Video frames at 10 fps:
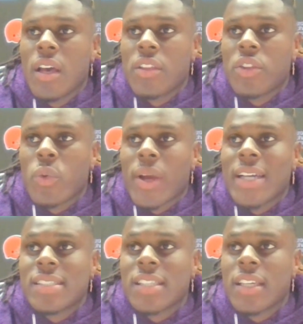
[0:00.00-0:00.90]
the way
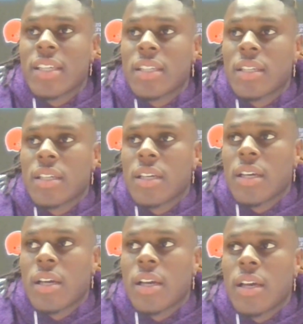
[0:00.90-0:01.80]
I see it,
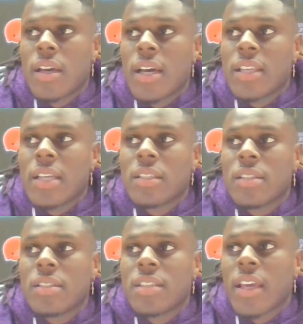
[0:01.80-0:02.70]
at the end of
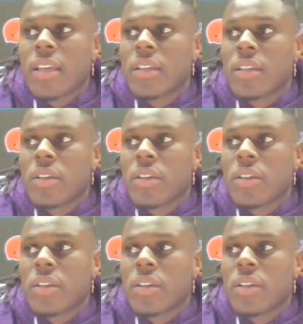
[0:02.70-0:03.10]
the day,